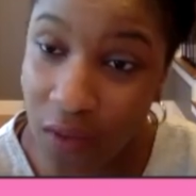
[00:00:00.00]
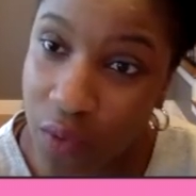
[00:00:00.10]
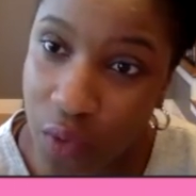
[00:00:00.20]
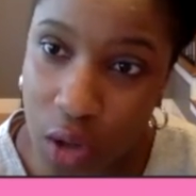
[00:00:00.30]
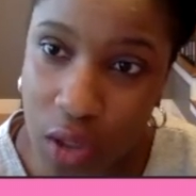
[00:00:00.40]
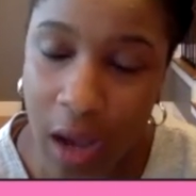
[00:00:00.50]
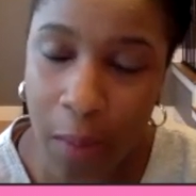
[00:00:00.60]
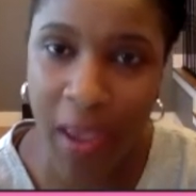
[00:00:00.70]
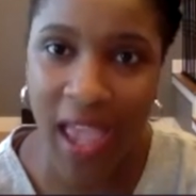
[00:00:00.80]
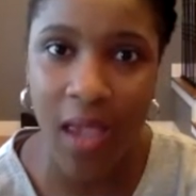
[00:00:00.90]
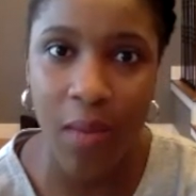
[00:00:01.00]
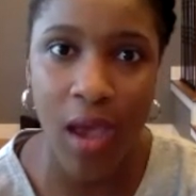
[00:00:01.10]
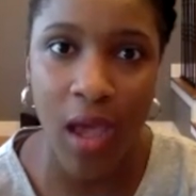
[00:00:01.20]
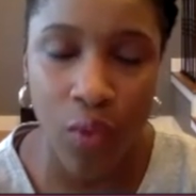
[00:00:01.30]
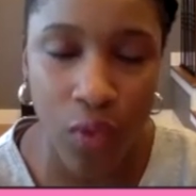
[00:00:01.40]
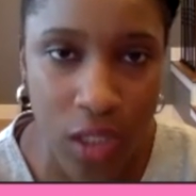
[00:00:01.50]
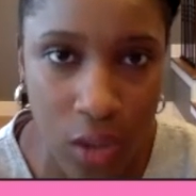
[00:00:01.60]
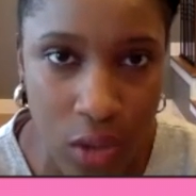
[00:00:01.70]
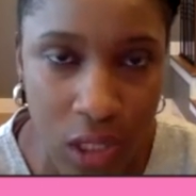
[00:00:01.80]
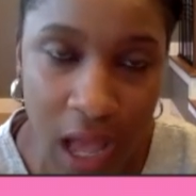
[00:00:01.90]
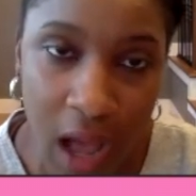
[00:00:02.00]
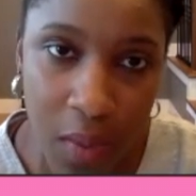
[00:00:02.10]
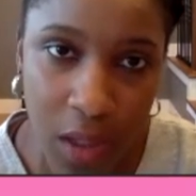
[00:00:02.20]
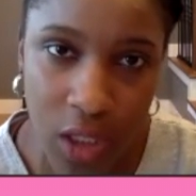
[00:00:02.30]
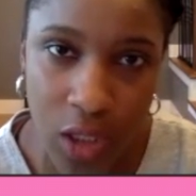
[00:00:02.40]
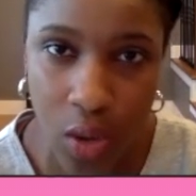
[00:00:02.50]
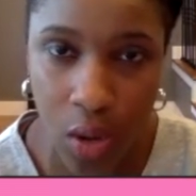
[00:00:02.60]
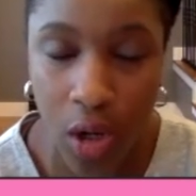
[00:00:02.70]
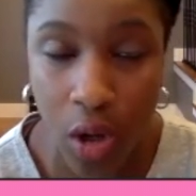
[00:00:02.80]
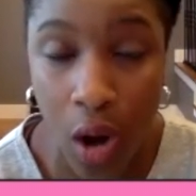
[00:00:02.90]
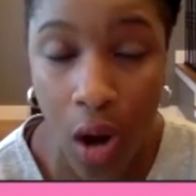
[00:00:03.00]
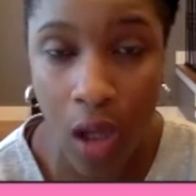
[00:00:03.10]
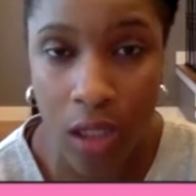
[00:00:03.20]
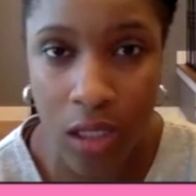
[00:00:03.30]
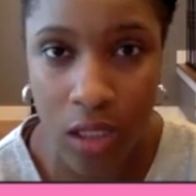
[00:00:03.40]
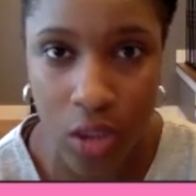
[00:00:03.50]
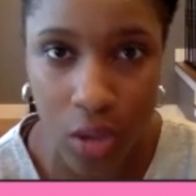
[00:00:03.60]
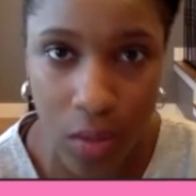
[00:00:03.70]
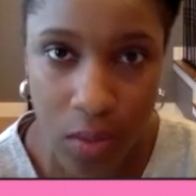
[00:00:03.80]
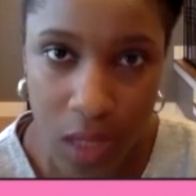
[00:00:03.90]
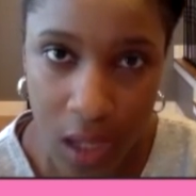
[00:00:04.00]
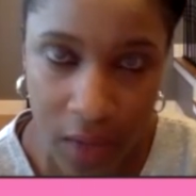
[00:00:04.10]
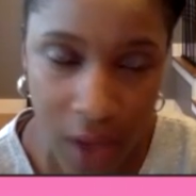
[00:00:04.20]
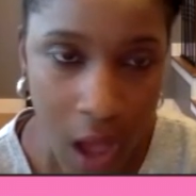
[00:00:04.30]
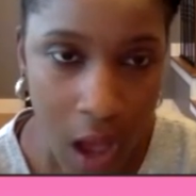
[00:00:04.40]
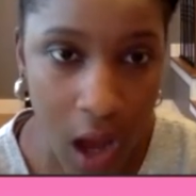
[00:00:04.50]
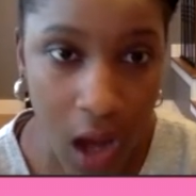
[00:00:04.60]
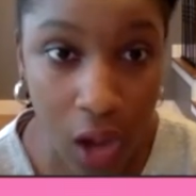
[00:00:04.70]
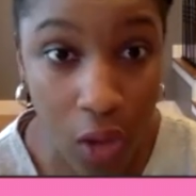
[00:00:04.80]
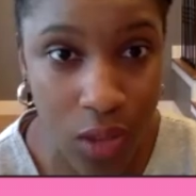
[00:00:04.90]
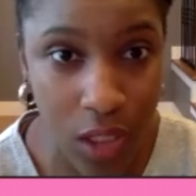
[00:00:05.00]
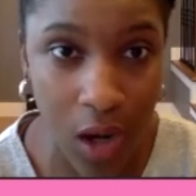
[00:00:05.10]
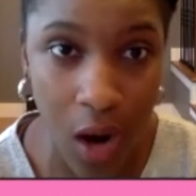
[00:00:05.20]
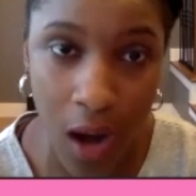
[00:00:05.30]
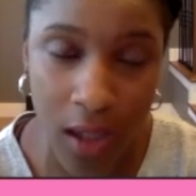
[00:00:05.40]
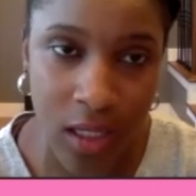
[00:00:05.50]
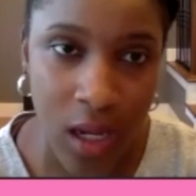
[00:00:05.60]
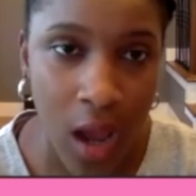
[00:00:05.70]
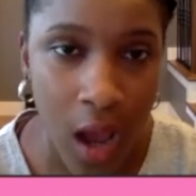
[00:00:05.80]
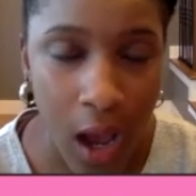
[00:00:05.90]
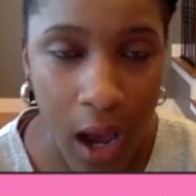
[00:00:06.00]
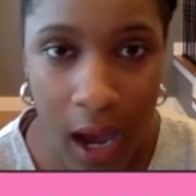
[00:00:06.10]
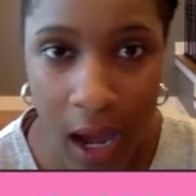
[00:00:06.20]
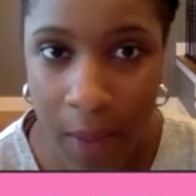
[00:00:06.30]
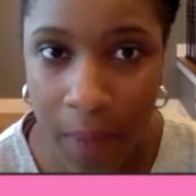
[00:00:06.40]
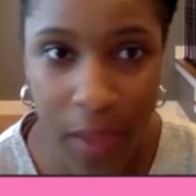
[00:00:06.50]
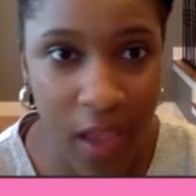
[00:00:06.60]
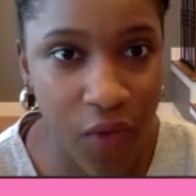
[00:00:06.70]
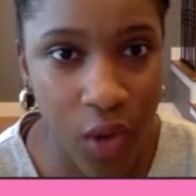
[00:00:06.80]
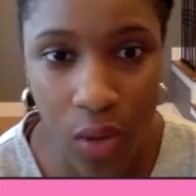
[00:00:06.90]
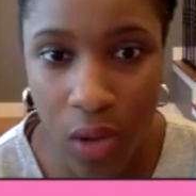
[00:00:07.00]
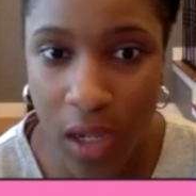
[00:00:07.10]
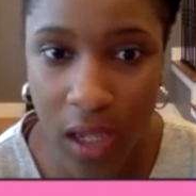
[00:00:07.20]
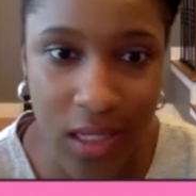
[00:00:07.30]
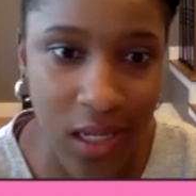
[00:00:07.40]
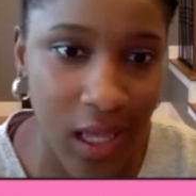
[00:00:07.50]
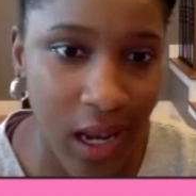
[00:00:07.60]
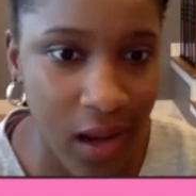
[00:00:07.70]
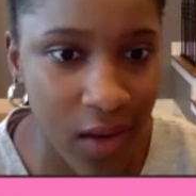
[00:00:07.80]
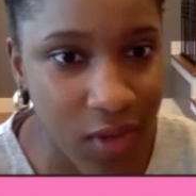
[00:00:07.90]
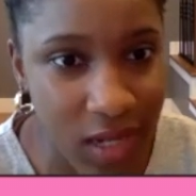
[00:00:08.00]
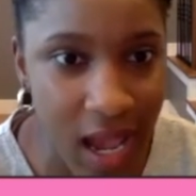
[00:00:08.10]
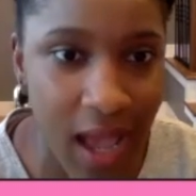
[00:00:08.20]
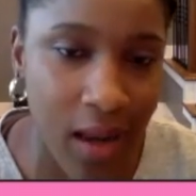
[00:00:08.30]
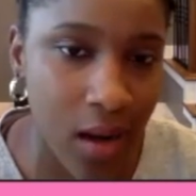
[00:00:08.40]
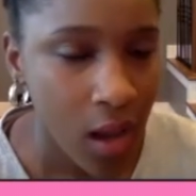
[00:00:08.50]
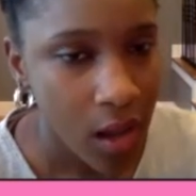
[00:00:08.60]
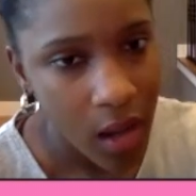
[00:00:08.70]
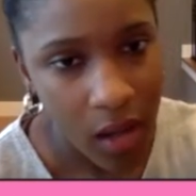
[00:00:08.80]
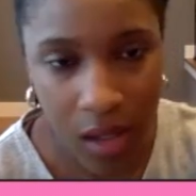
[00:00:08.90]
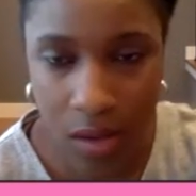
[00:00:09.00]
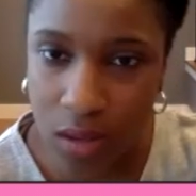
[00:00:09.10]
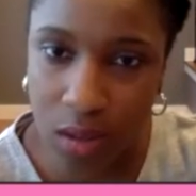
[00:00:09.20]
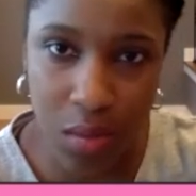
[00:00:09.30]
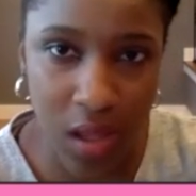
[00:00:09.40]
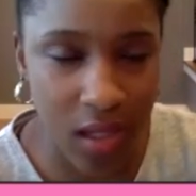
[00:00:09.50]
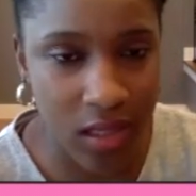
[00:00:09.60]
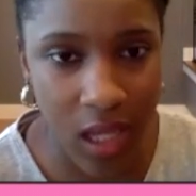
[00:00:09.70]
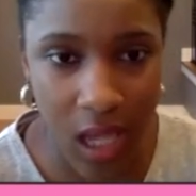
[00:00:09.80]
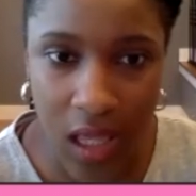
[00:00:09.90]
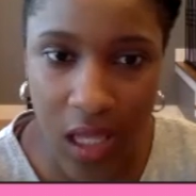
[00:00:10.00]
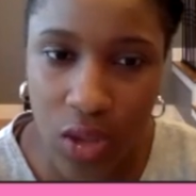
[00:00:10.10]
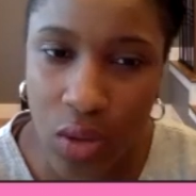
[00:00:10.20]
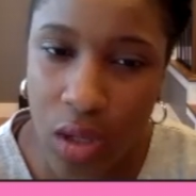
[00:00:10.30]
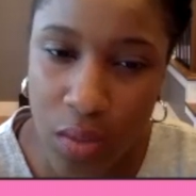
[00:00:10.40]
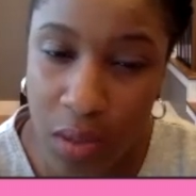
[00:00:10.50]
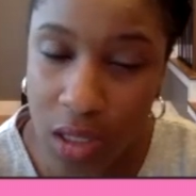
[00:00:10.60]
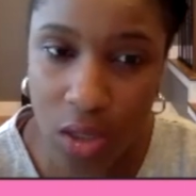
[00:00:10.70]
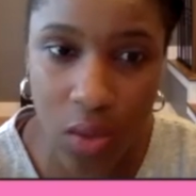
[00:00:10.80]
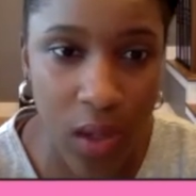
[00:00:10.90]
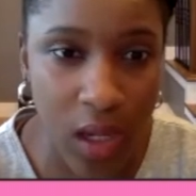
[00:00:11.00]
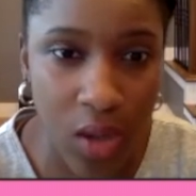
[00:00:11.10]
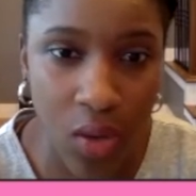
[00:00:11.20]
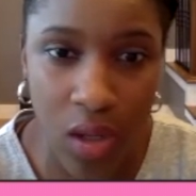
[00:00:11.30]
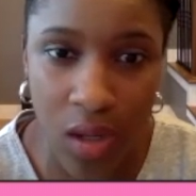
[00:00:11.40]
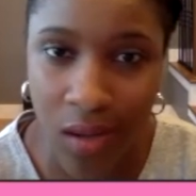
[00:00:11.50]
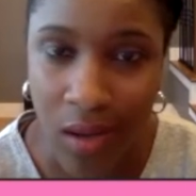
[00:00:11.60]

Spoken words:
for your down payment, researching how much it's going to cost in terms of closing costs. If you are looking to get out of debt, here are some things again that you can be doing. You can